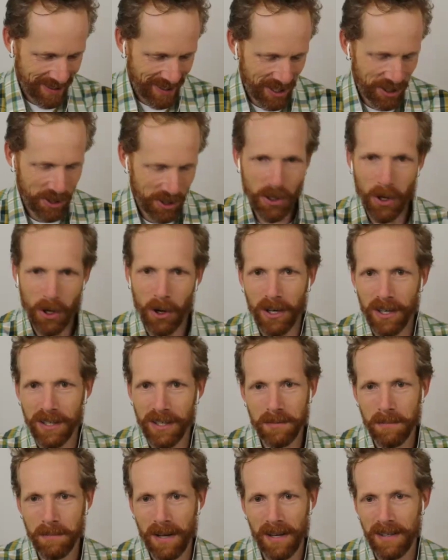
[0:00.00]
yoga is
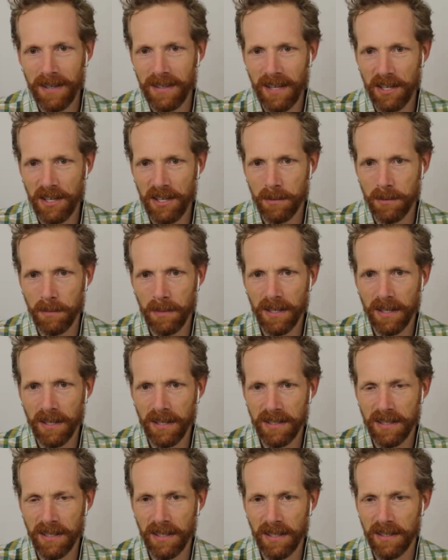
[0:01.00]
meditation, because
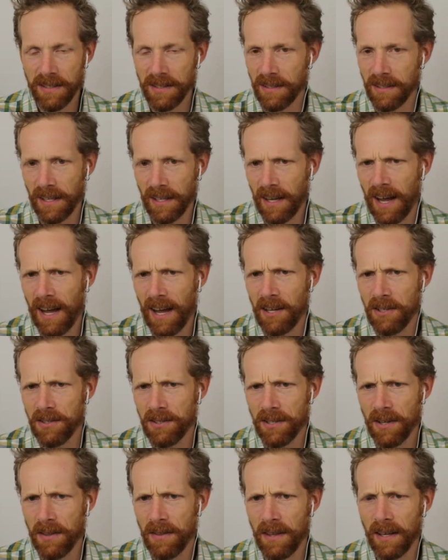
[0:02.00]
it is, like, I used to
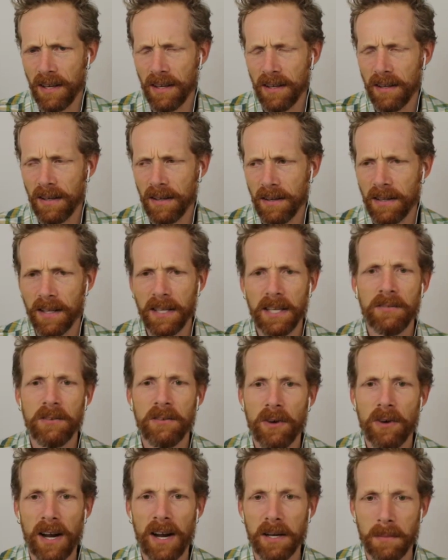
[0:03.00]
think, even
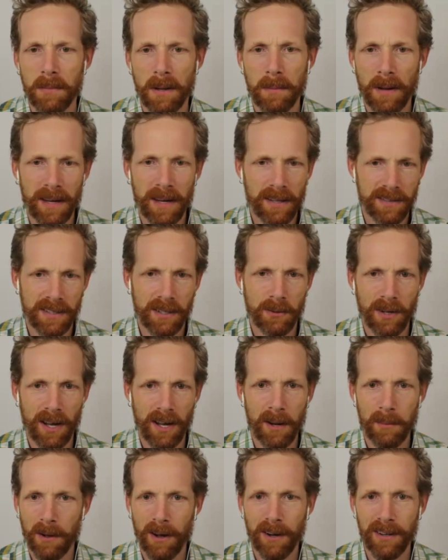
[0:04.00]
riding my bike, I was like, well,
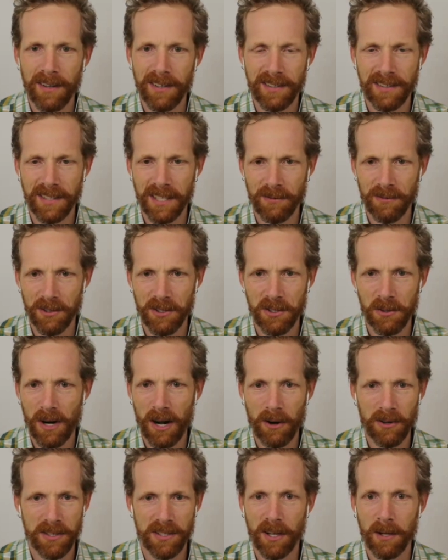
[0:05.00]
I'm on this thing for 2
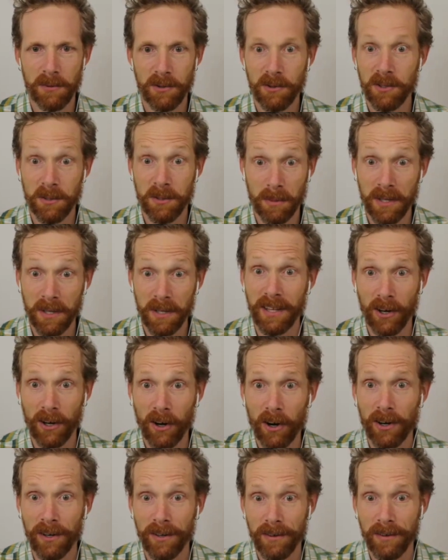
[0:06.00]
hours and all I'm doing is breathing hard.
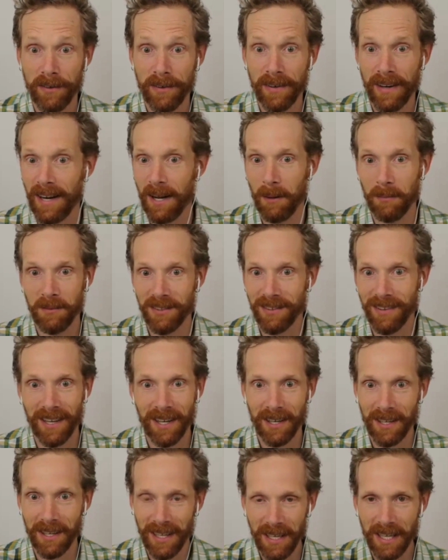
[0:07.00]
And I'm just like
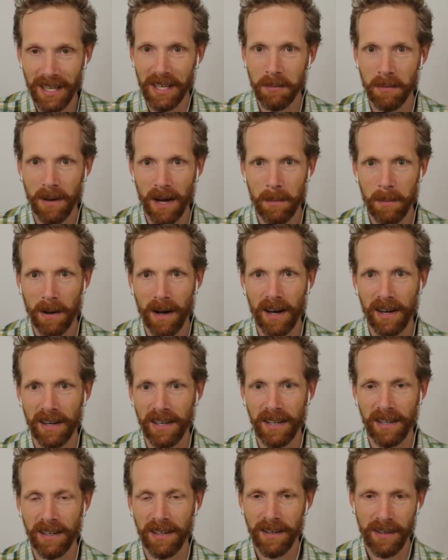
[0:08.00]
in my
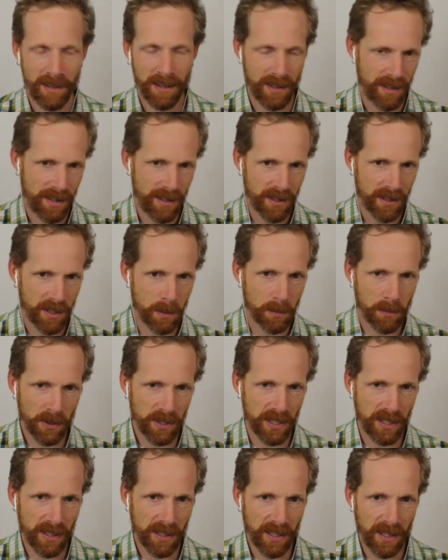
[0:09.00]
body
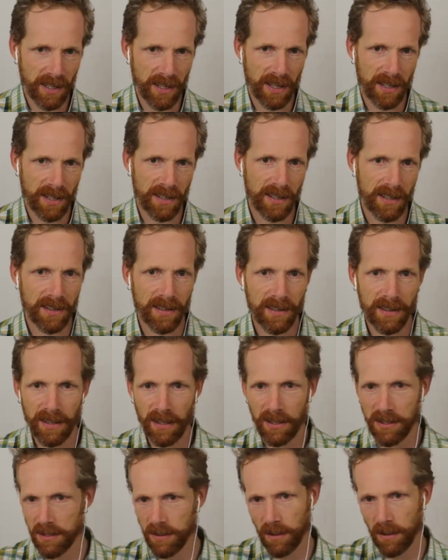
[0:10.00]
completely. And
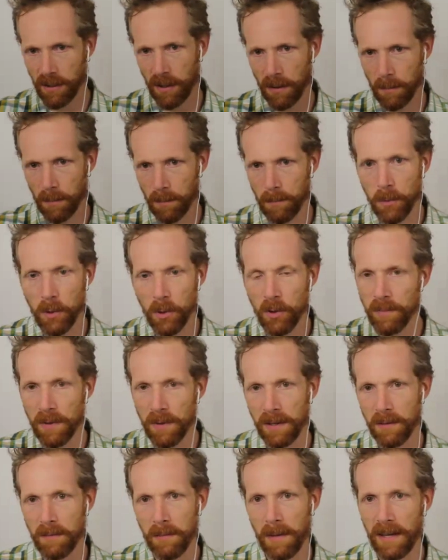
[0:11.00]
there's
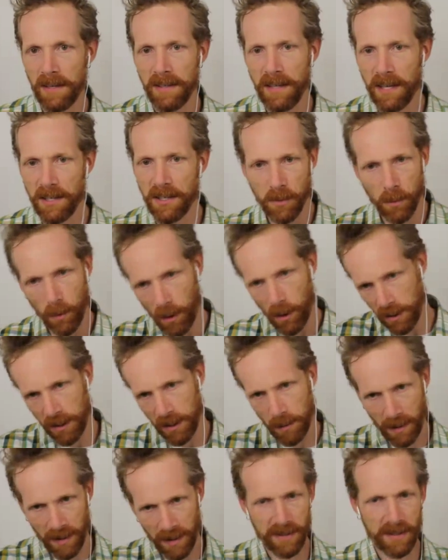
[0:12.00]
movement meditation, walking
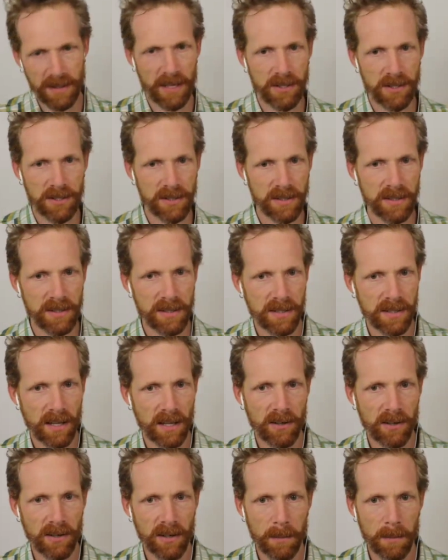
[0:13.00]
meditations,
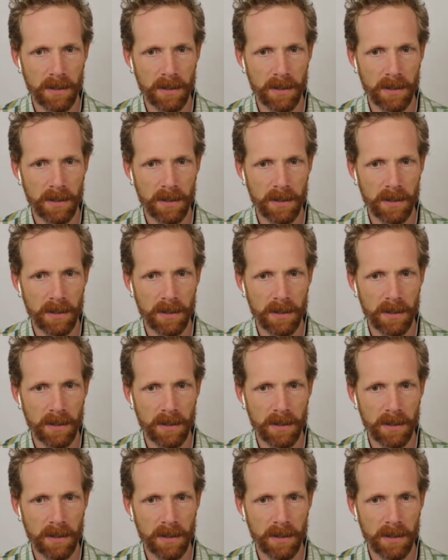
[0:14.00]
etc. I mean,